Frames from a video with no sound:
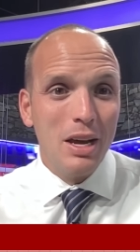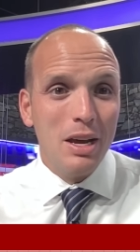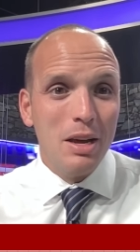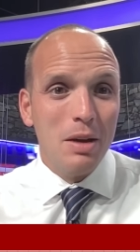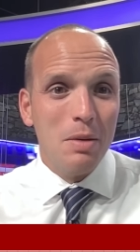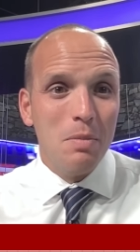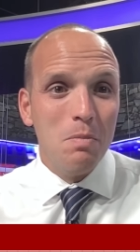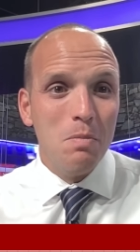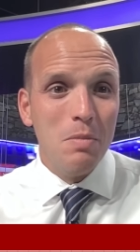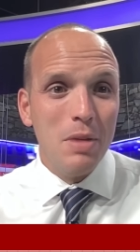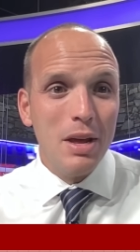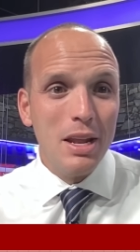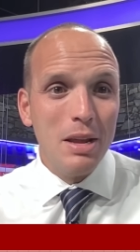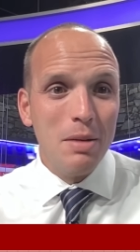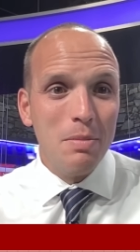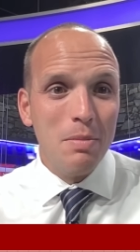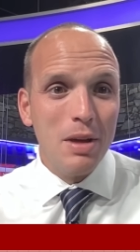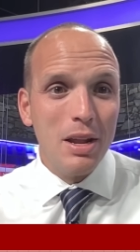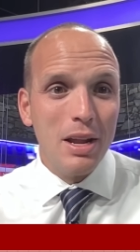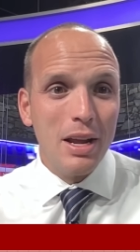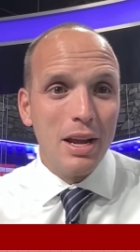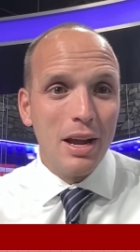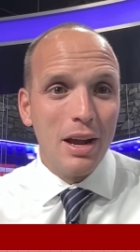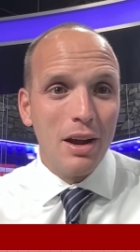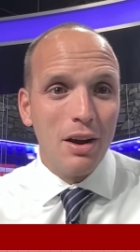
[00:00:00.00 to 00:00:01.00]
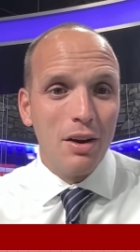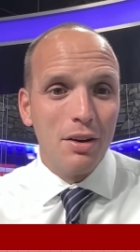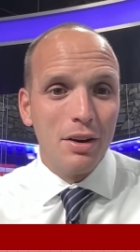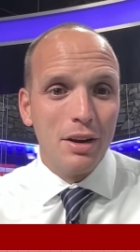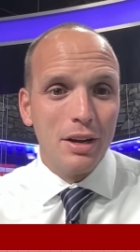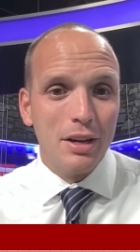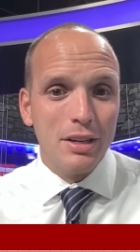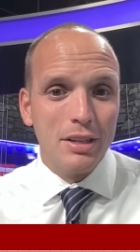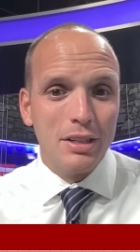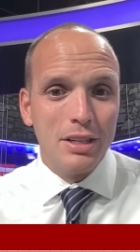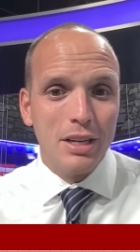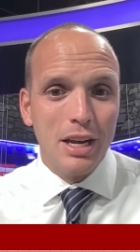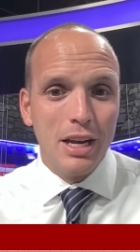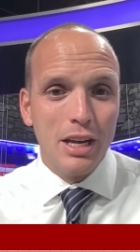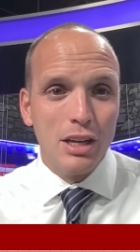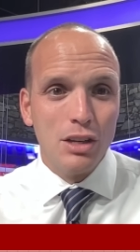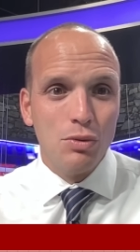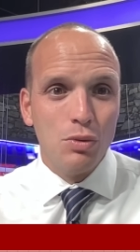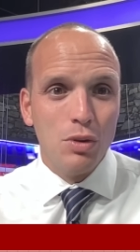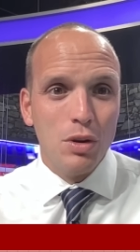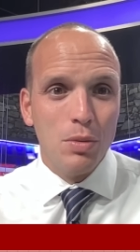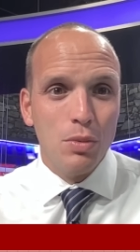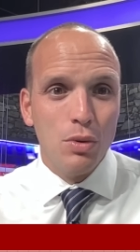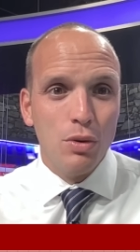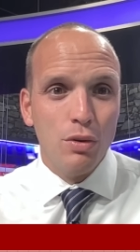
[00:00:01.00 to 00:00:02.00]
many, many areas as
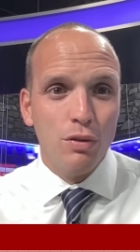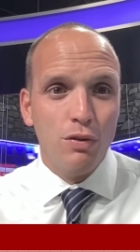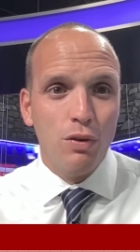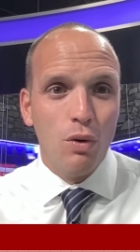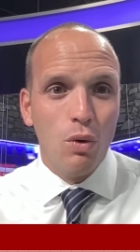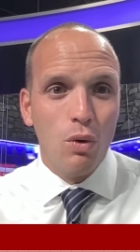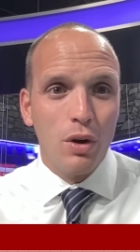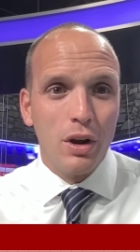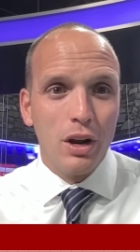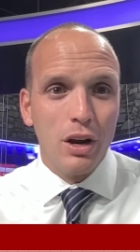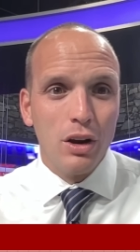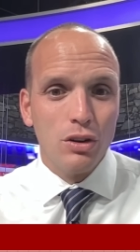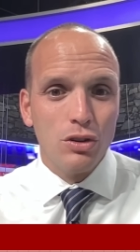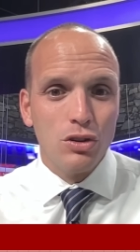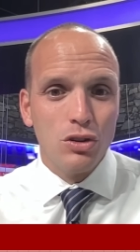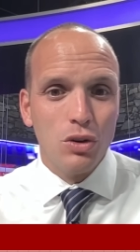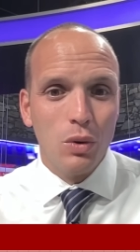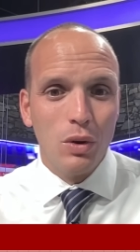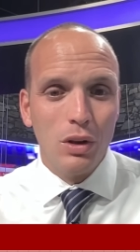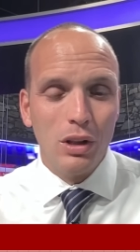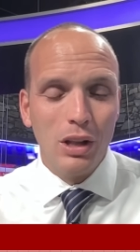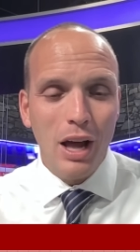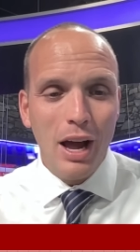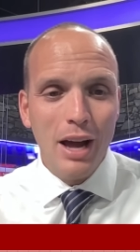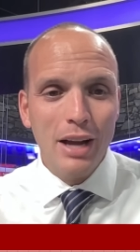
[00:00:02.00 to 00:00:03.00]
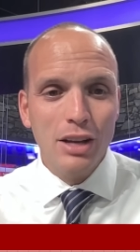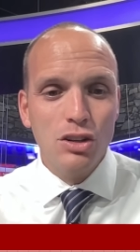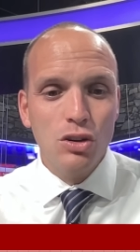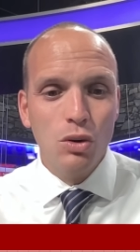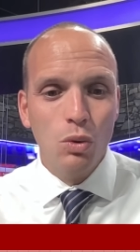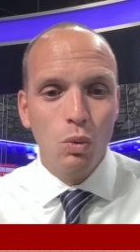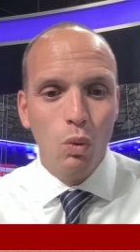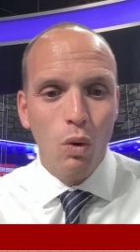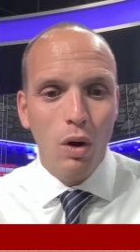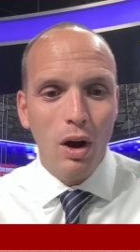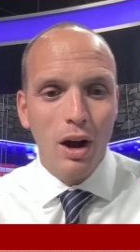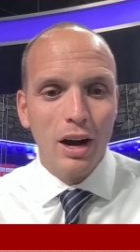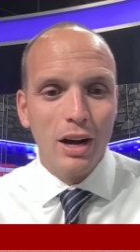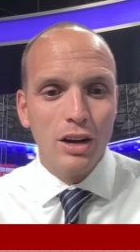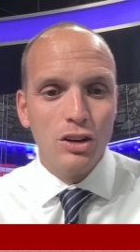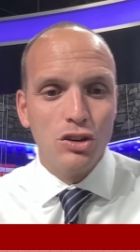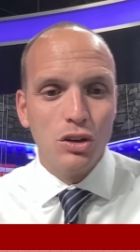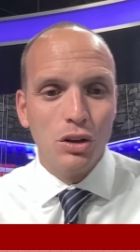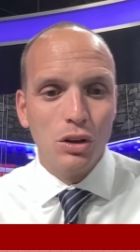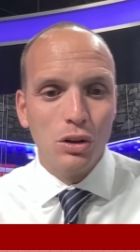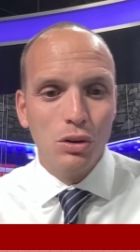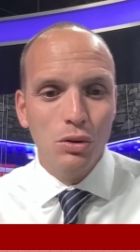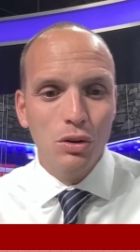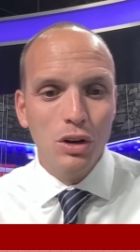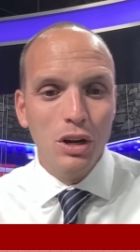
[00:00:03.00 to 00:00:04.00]
we move forward here. So, a lot to watch,
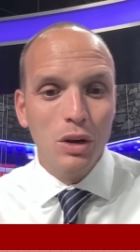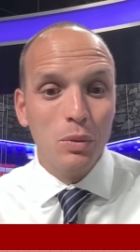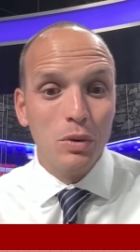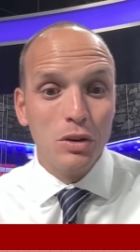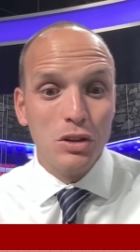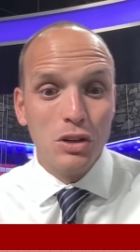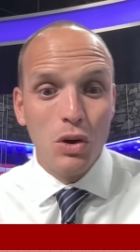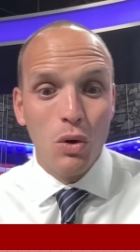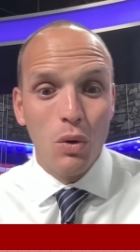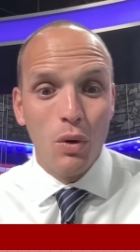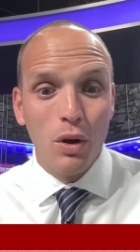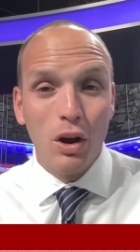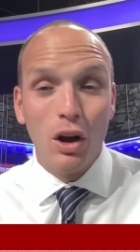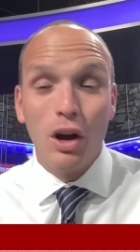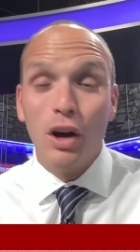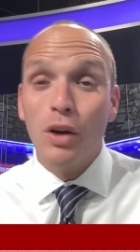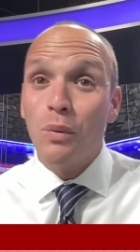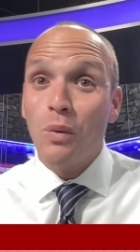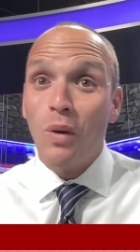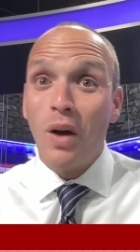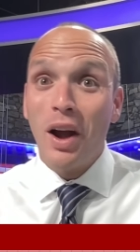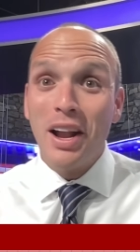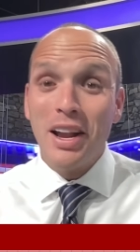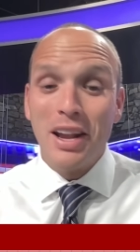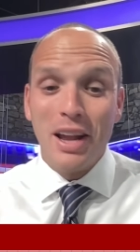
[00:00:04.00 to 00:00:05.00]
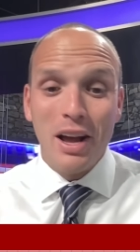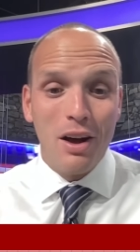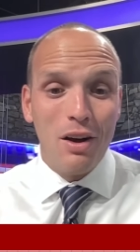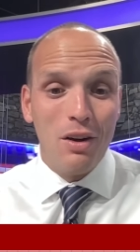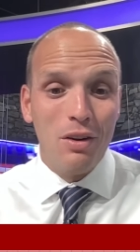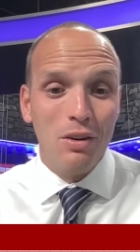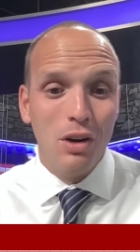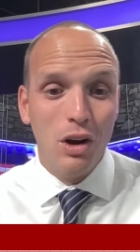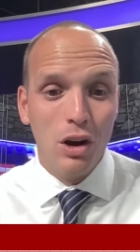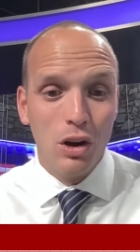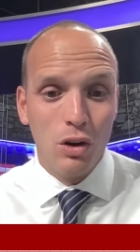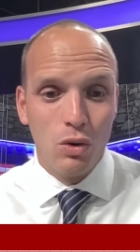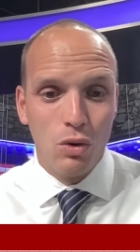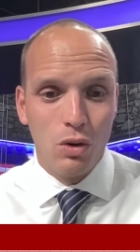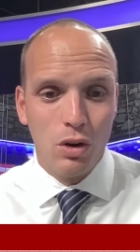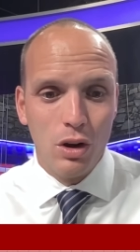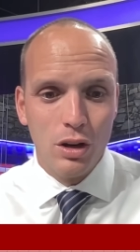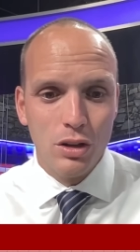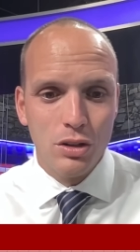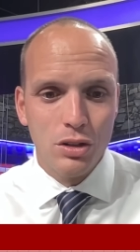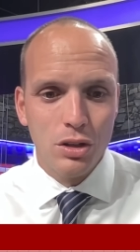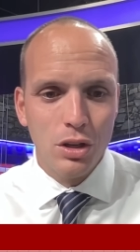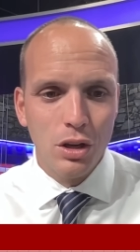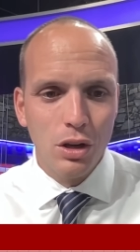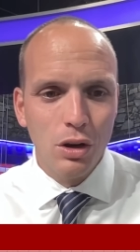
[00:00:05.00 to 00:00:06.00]
including what's going on right now
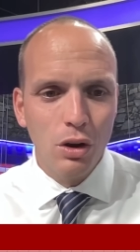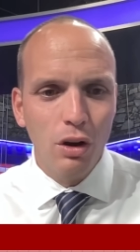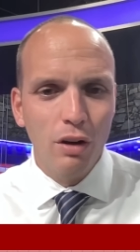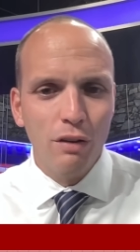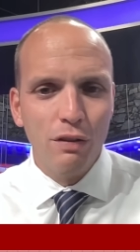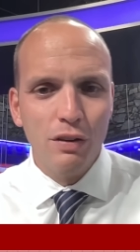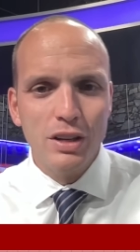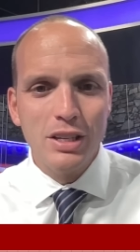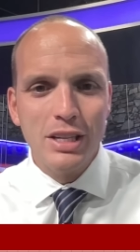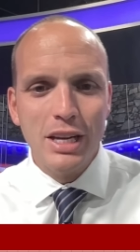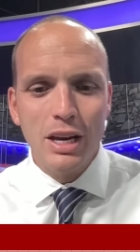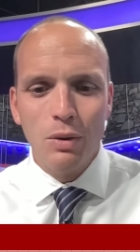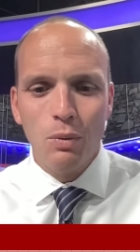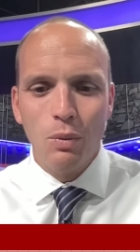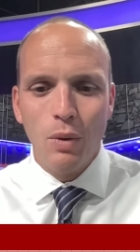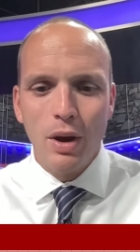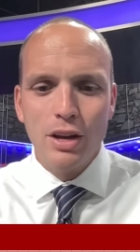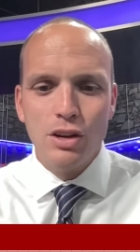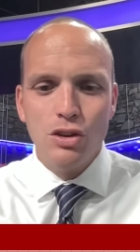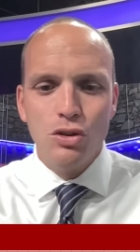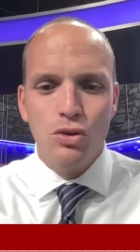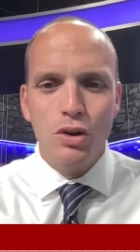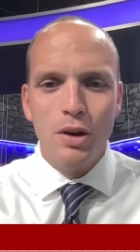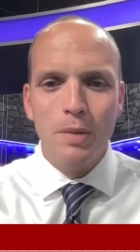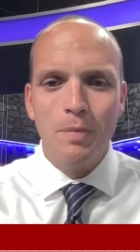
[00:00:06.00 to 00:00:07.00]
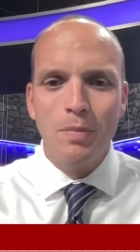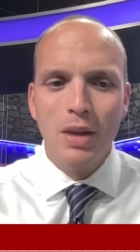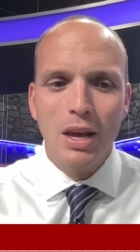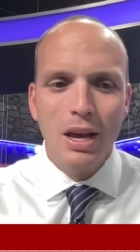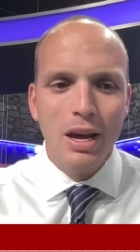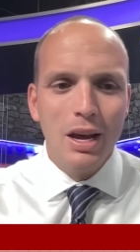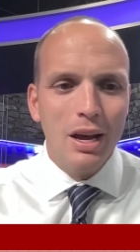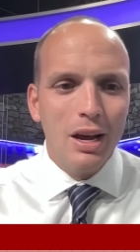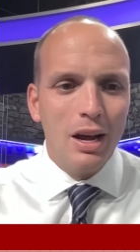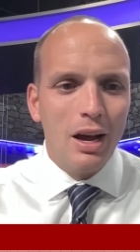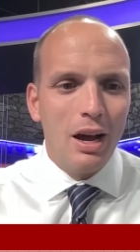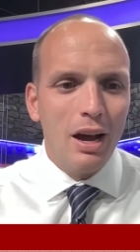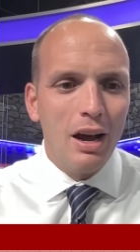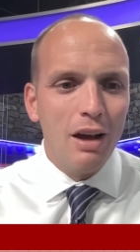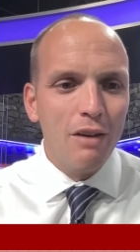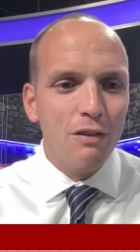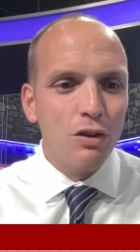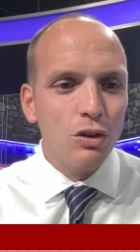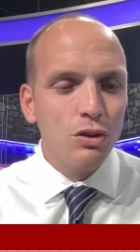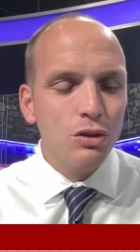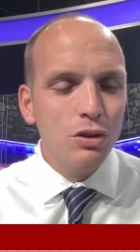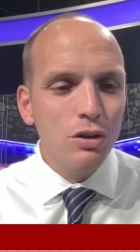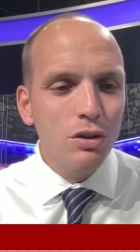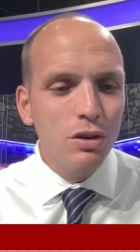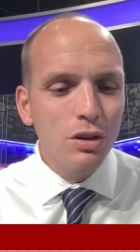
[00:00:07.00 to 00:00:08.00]
across the Gulf. Let's get right to it. Uh, if
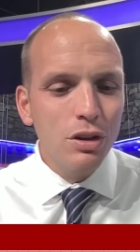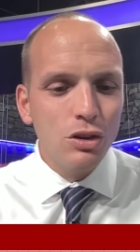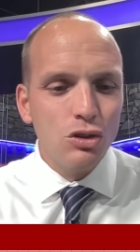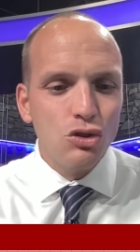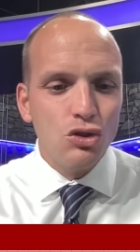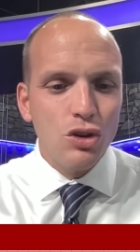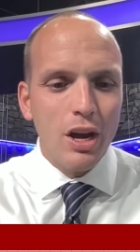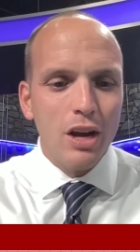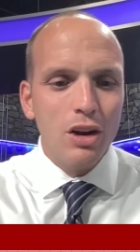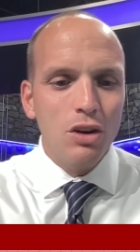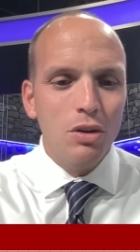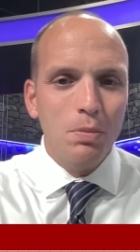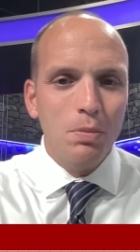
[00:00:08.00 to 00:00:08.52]
you're new to this channel,